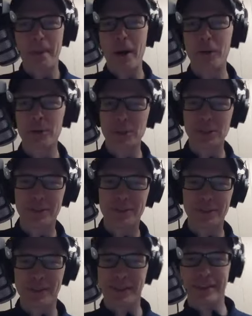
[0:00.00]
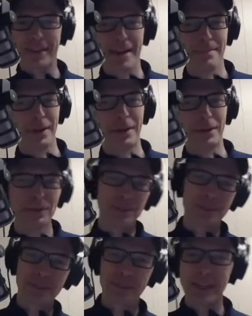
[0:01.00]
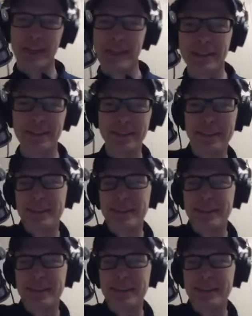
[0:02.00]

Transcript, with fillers: potions and chemicals and